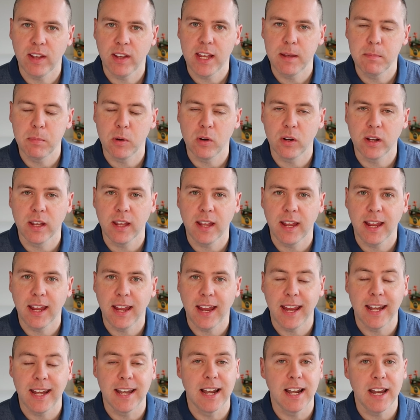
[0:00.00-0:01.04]
ebook
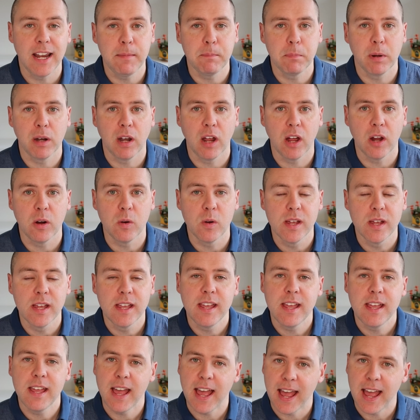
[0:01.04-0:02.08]
in the link below
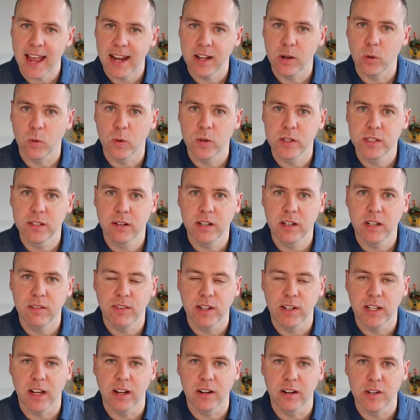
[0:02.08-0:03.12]
and also in the
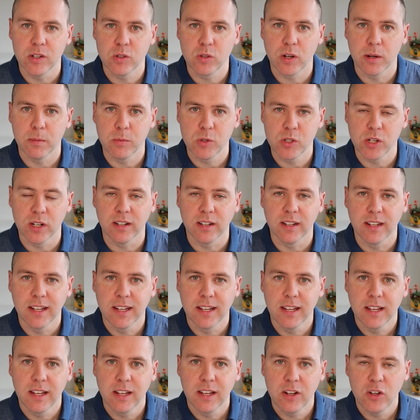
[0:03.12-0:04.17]
video description
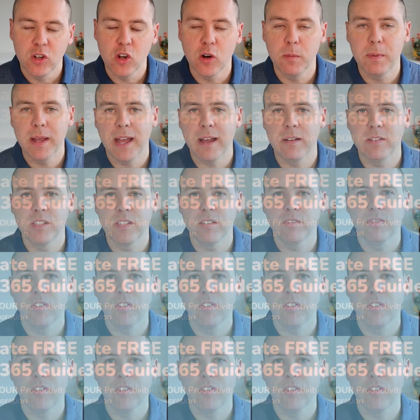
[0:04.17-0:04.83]
you'll be able to